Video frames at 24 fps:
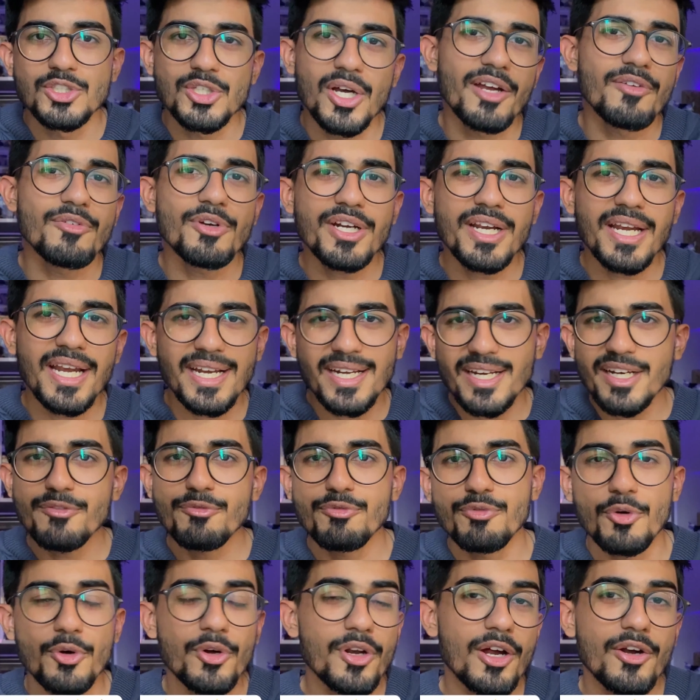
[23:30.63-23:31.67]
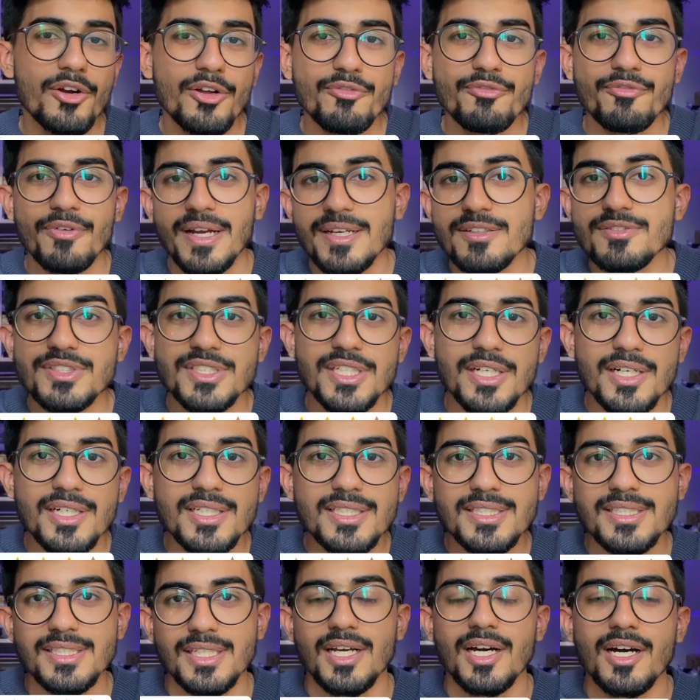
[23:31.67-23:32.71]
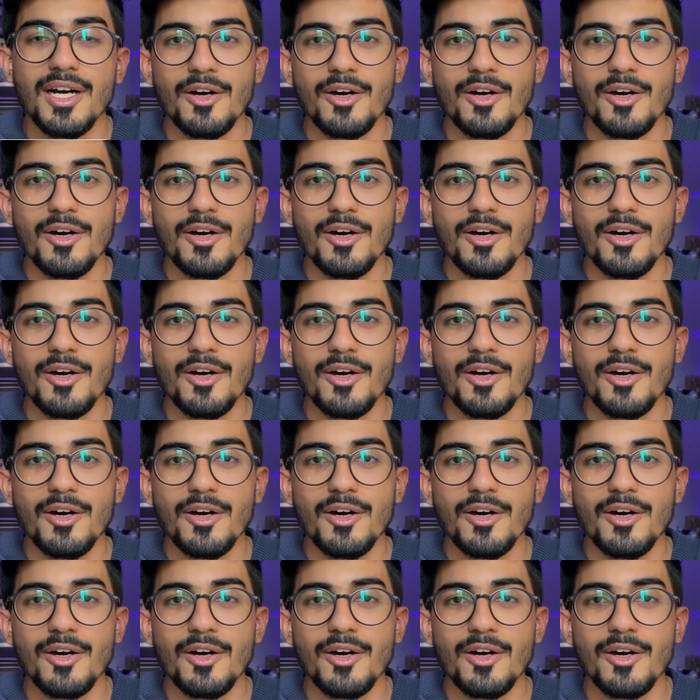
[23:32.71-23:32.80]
So I would rate it 4 out of 5 stars,